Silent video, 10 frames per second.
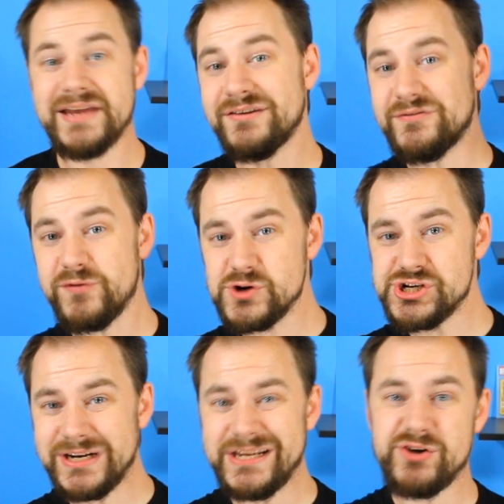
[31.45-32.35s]
And
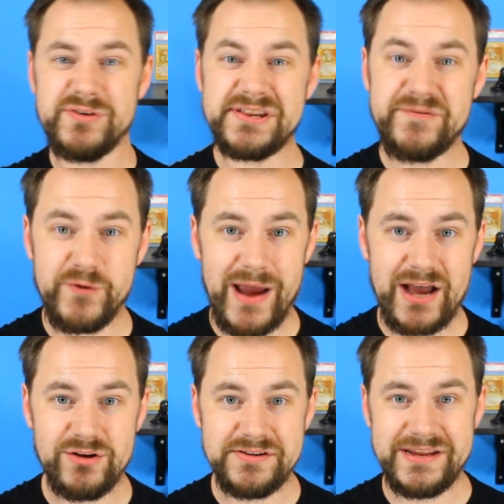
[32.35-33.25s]
unfortunately, Christopher
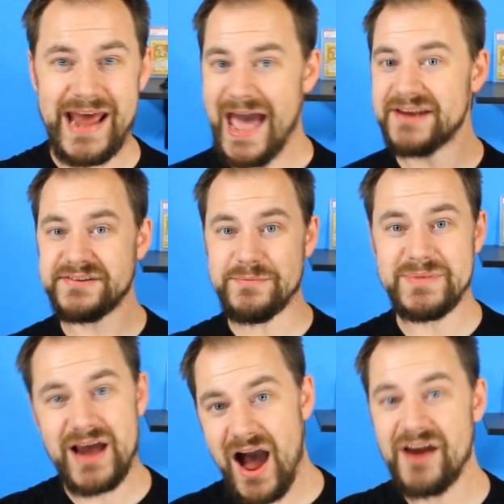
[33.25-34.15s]
Eccleston had
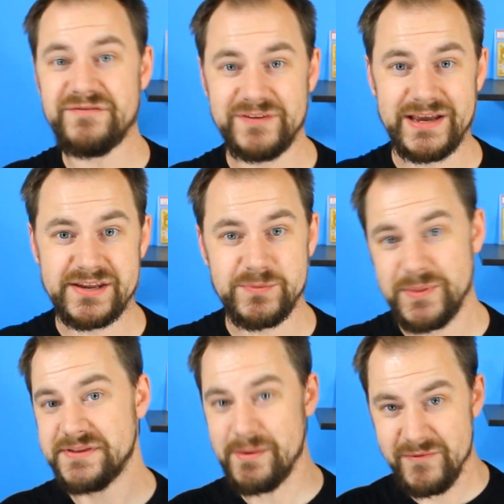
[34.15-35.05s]
some conflicts
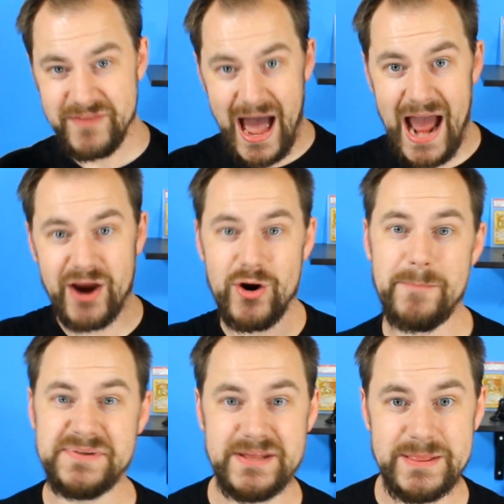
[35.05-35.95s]
with some of the
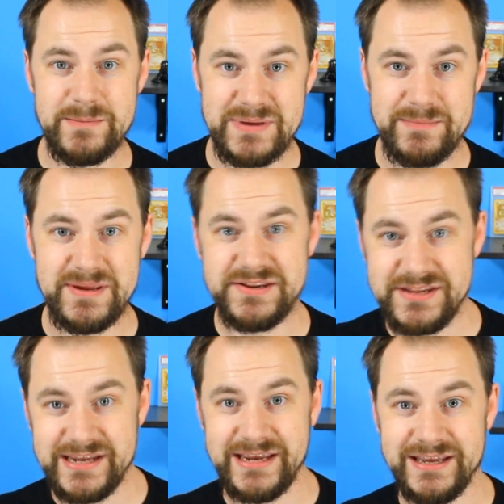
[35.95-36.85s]
higher-ups in the B B
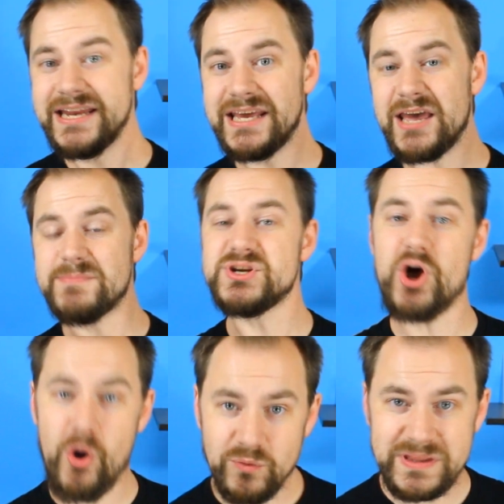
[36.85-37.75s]
C, leading him
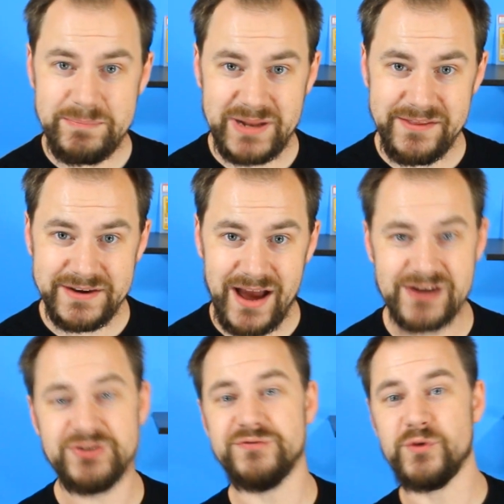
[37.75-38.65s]
to only play the
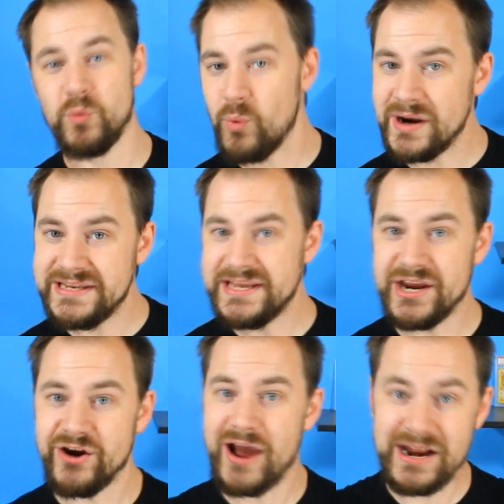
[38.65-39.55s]
Doctor for one
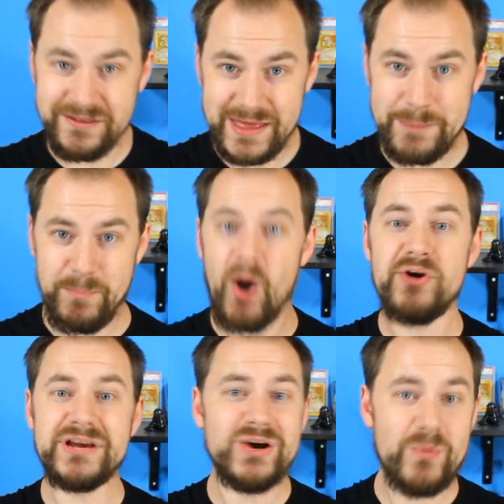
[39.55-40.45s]
year and then
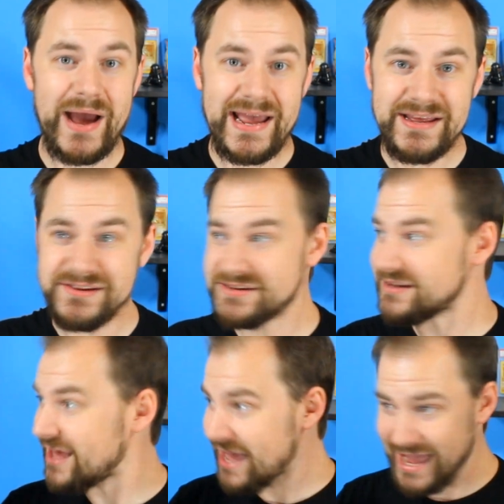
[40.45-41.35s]
parting
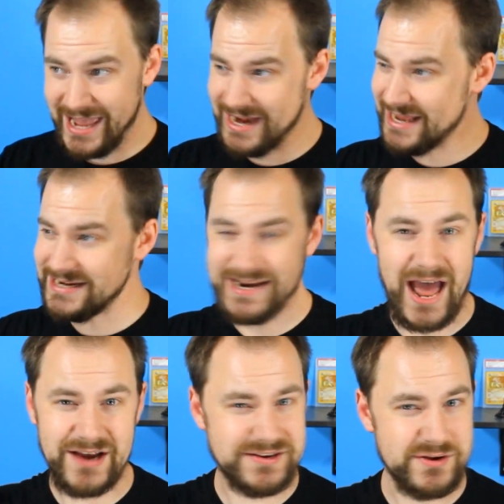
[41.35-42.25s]
ways in a
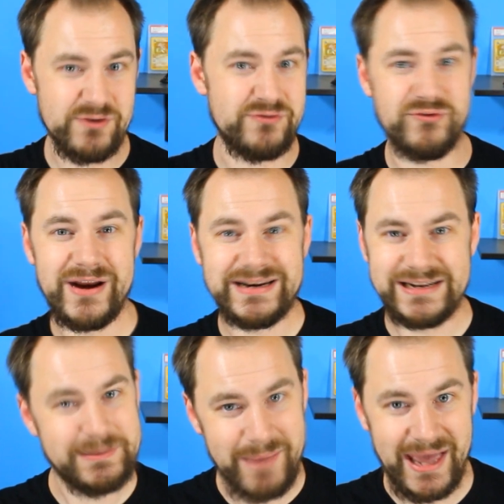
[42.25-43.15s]

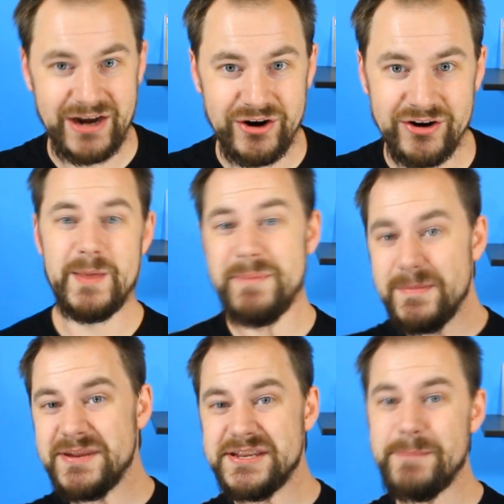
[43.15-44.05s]
not-so-friendly manner. The
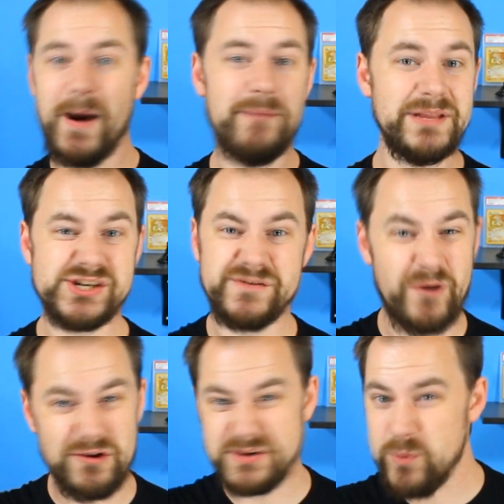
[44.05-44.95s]
B B C published
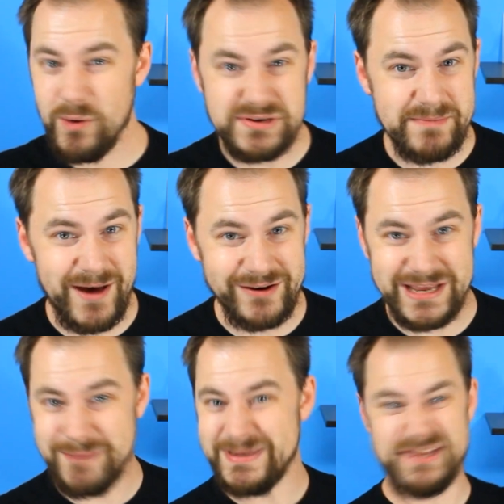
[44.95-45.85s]
false quotes about
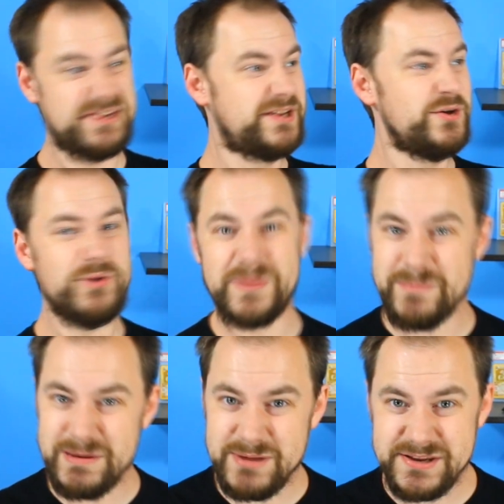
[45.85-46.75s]
him, he sued the
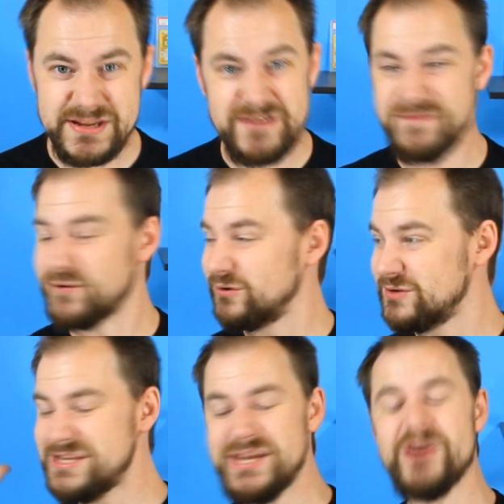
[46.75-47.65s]
B B C
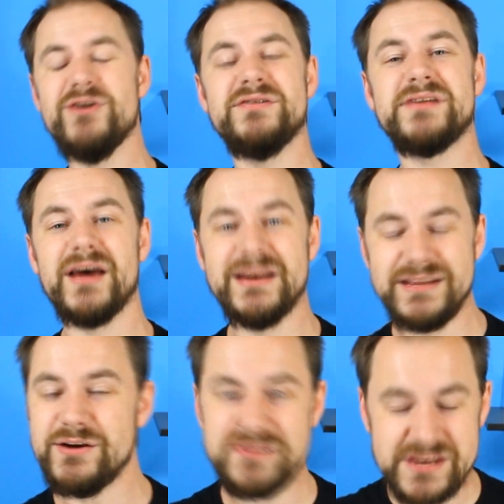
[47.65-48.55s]
for years and
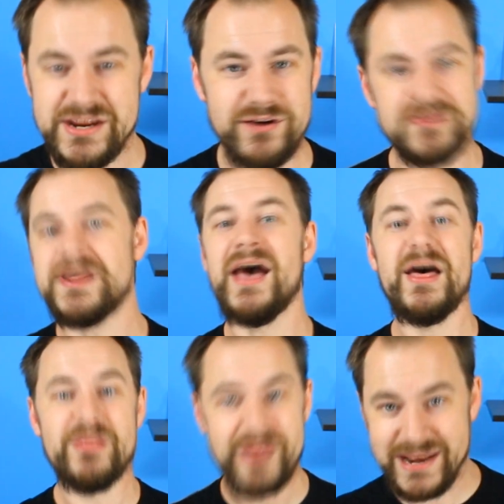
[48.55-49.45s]
years and years,
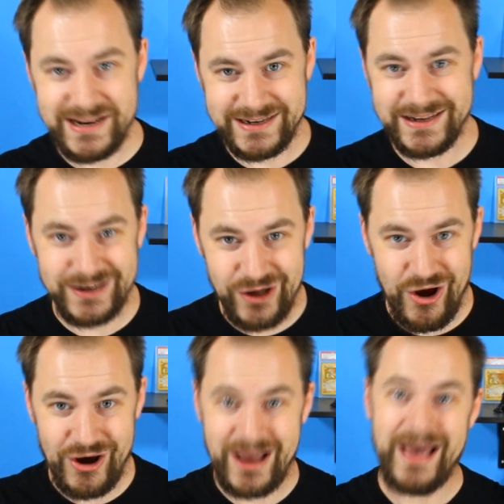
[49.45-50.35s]
they didn't get
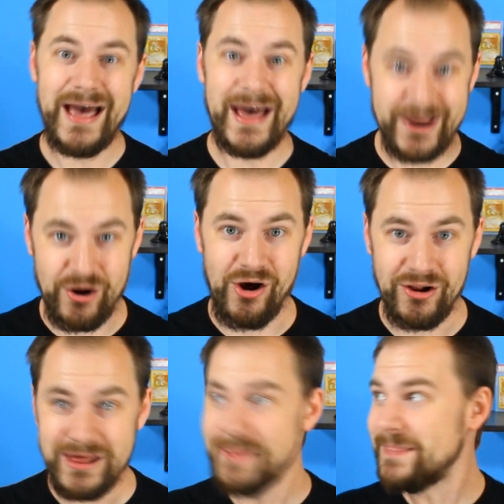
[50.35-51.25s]
along at all.